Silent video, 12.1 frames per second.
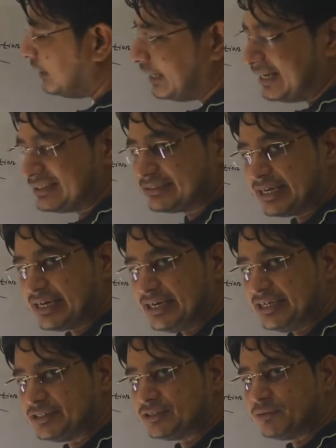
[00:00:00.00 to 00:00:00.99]
and the
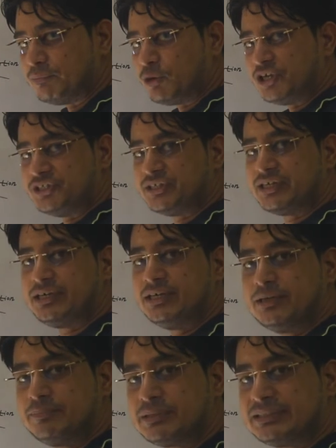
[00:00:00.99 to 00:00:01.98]
second is
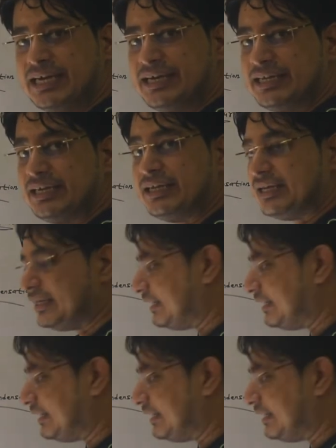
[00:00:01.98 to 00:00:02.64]
moisture present in